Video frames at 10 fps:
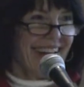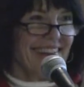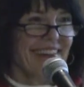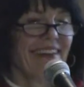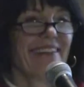
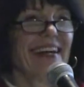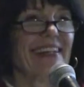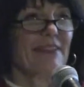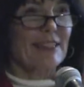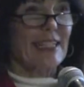so I
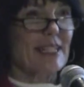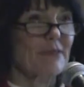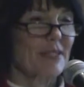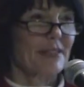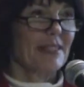entertained
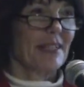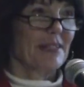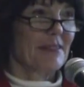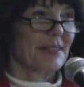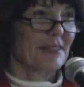him till he
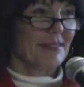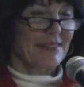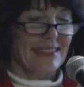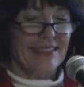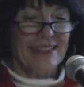got out,
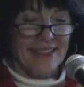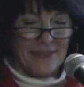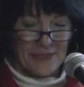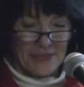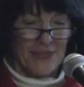till he, he got
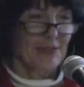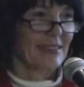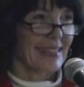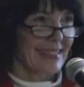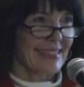off the phone
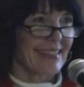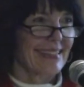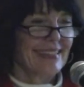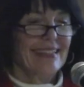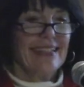and then, uh,
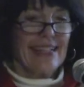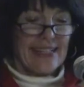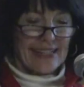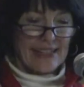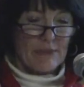
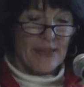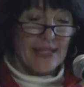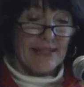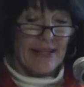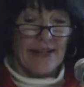uh,
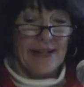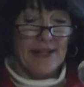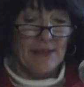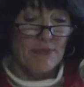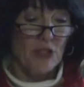but
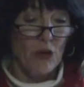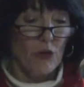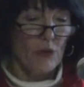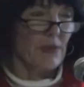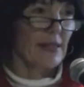um,
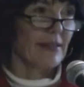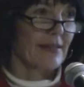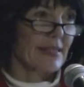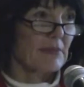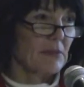so it,
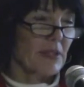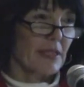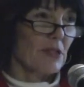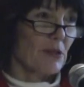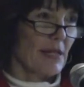it's something we're
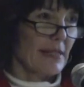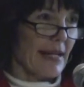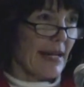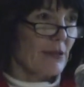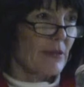going to straighten
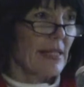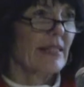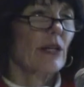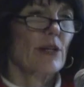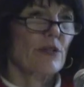out.
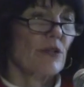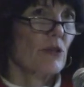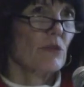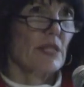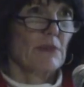And then
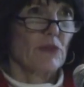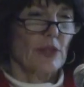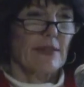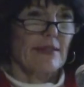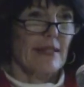also, some of
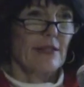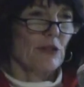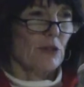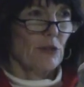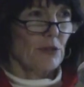what this
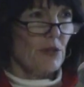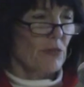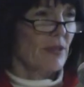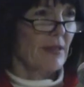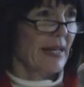agent told us
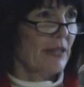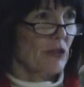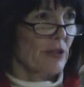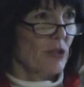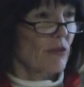wasn't actually